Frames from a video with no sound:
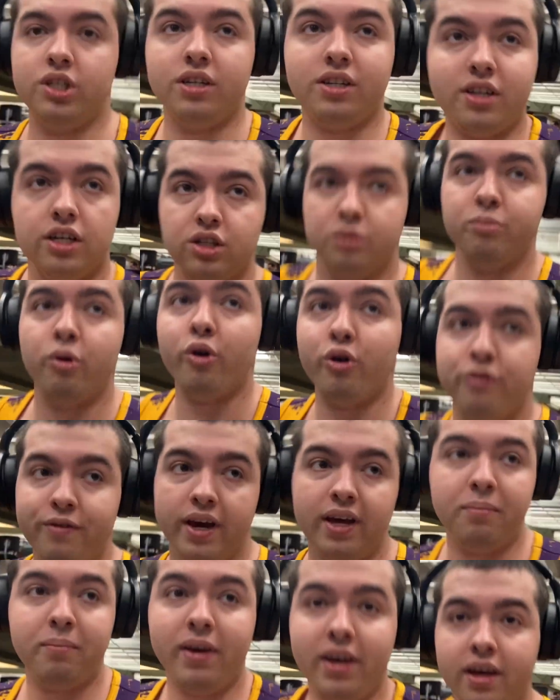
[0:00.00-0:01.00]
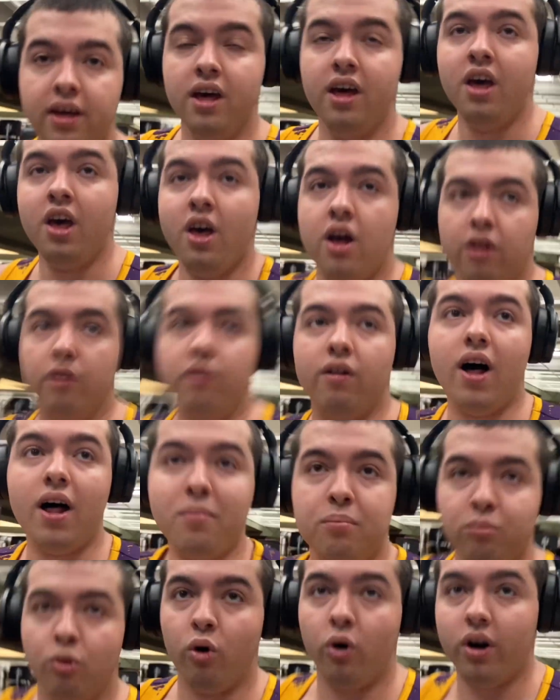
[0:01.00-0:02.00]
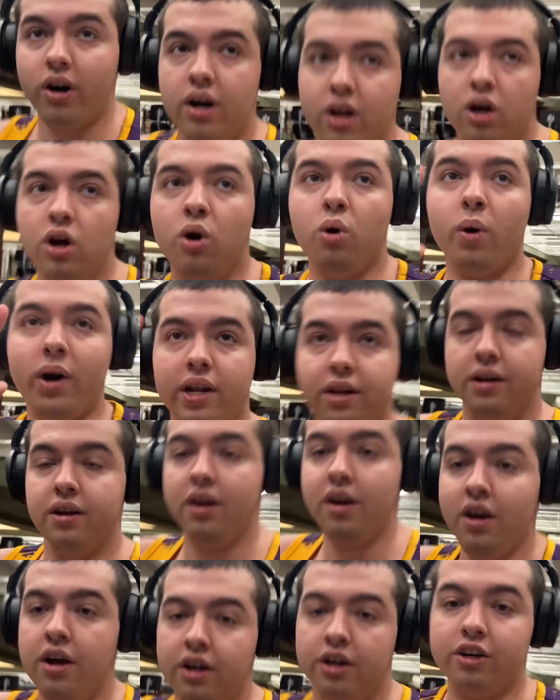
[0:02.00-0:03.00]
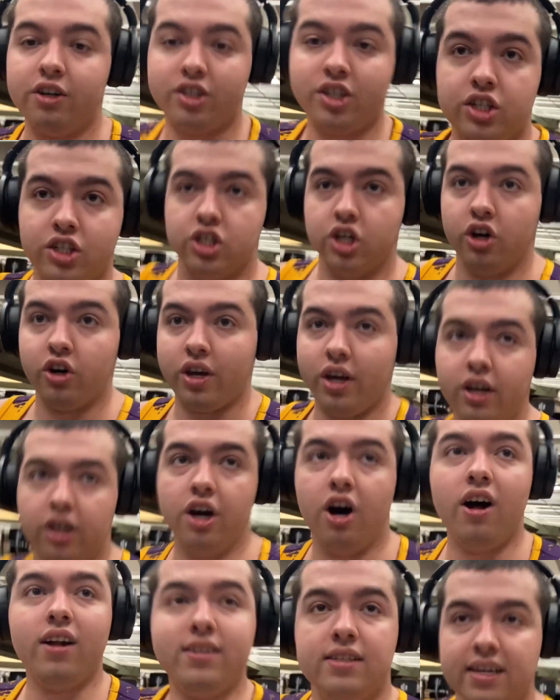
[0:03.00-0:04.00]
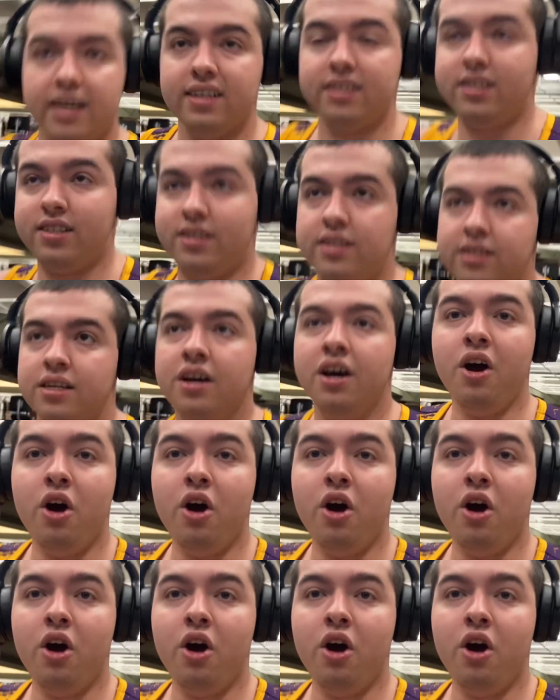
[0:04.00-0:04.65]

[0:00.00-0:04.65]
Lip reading: It does motivate me a lot more when there's these cooking contests,